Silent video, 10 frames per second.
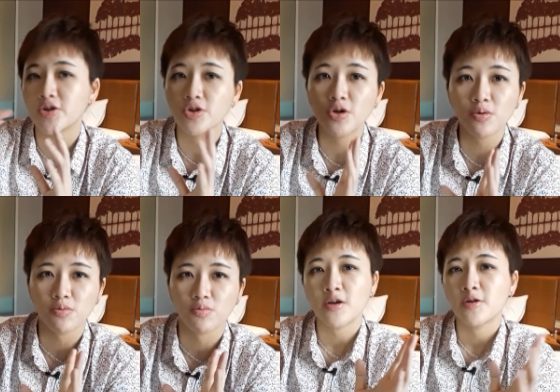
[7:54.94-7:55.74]

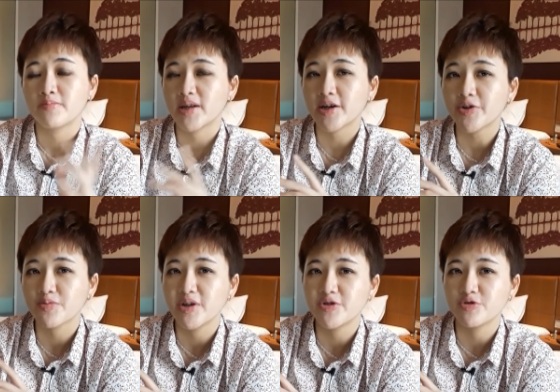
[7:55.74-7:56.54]
No,
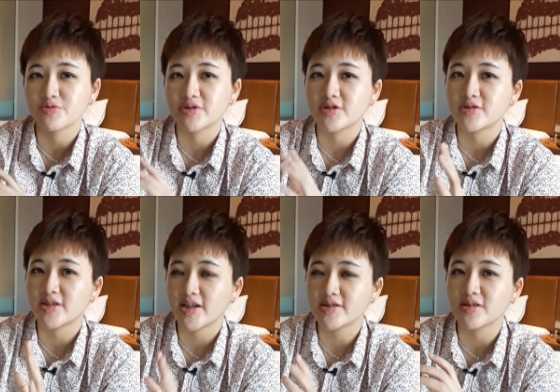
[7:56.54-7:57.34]
because when you
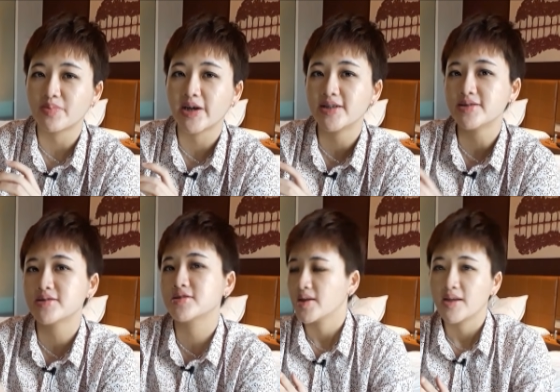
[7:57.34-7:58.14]
chase the
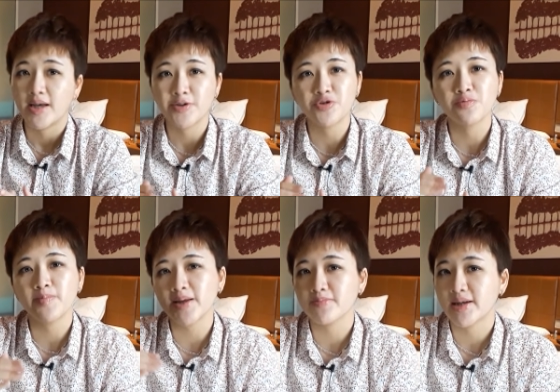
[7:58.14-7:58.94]
price, and you
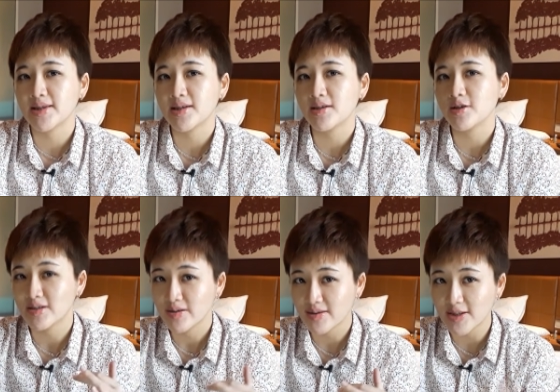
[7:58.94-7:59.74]
make money
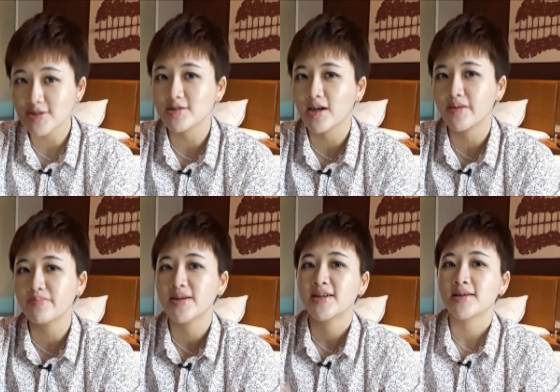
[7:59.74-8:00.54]
this
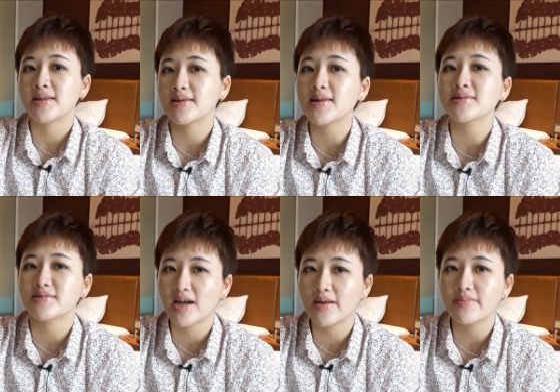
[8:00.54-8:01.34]
time, the next
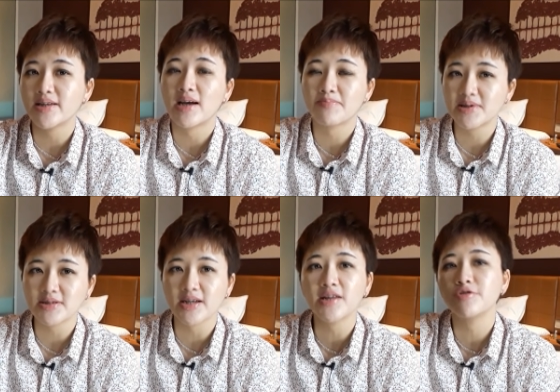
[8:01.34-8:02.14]
time it
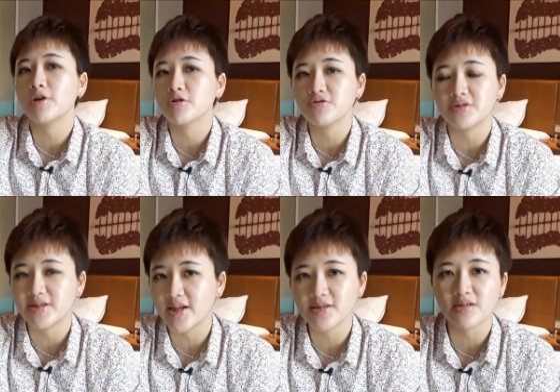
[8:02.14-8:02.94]
happens again, you are going to
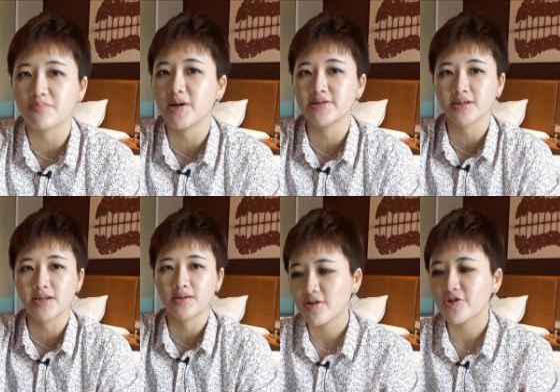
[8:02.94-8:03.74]
chase the price again.